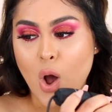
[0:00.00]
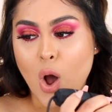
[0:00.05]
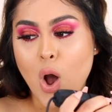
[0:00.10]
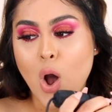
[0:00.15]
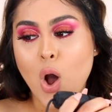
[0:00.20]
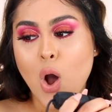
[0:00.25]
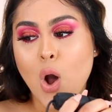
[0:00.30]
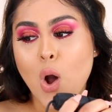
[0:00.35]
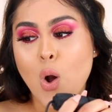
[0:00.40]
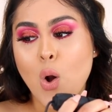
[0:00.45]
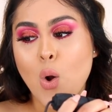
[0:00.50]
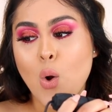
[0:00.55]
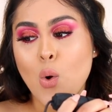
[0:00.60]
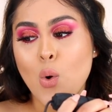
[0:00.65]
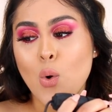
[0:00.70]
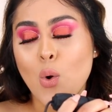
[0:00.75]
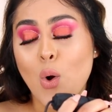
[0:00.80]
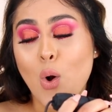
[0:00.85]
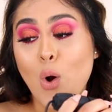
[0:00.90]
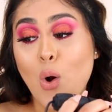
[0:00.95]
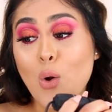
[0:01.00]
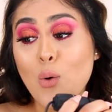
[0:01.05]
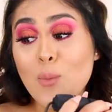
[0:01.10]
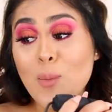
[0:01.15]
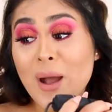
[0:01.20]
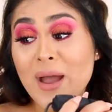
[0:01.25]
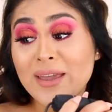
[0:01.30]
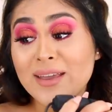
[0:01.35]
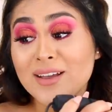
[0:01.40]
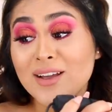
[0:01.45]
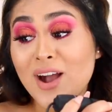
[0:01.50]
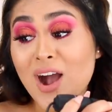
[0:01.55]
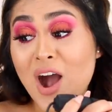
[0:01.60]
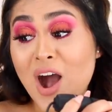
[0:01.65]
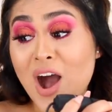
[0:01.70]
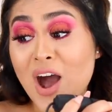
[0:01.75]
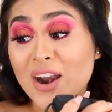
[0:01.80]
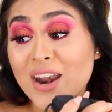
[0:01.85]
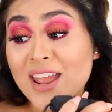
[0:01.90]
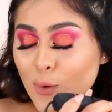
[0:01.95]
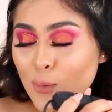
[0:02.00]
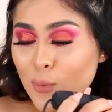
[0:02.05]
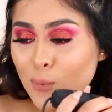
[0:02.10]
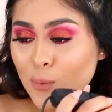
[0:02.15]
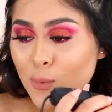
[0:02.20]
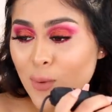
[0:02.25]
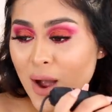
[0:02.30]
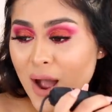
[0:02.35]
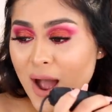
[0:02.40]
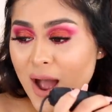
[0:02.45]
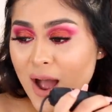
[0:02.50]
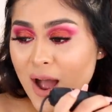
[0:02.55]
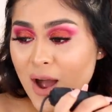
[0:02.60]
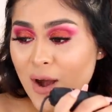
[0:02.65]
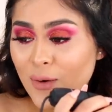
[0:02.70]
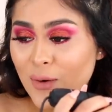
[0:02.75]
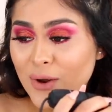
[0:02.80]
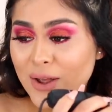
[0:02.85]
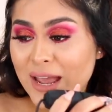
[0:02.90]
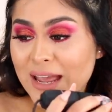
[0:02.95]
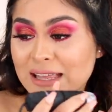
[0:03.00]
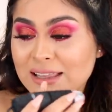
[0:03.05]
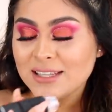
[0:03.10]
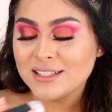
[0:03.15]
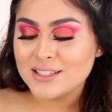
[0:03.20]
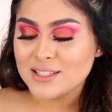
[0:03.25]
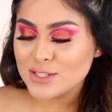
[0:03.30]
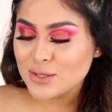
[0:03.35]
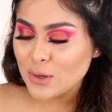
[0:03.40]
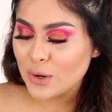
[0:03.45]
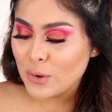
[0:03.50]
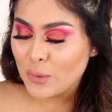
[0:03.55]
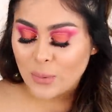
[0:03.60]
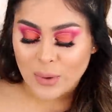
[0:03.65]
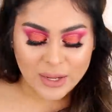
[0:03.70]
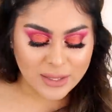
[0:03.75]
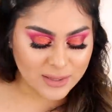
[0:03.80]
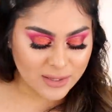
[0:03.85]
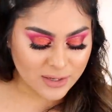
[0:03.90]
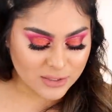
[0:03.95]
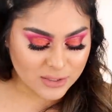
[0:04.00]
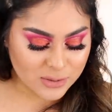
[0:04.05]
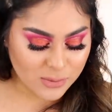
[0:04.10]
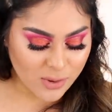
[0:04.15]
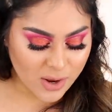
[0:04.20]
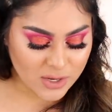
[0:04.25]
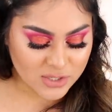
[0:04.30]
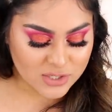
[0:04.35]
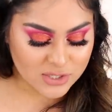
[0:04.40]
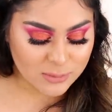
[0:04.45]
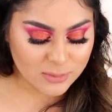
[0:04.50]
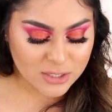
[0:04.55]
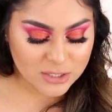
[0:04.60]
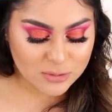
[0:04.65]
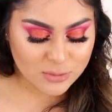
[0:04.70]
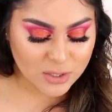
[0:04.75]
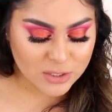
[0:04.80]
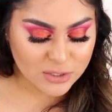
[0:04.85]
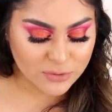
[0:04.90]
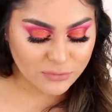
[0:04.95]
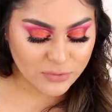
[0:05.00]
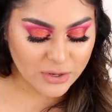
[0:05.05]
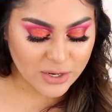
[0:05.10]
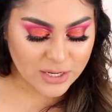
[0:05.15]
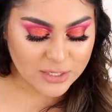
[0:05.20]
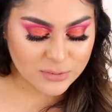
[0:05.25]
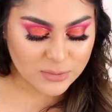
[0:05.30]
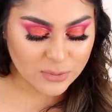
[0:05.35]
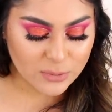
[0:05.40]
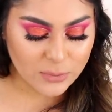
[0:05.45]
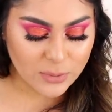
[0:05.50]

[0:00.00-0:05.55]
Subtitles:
Oh my god, wow. Okay, let's do a quick little swatch. Let me swatch it for you guys real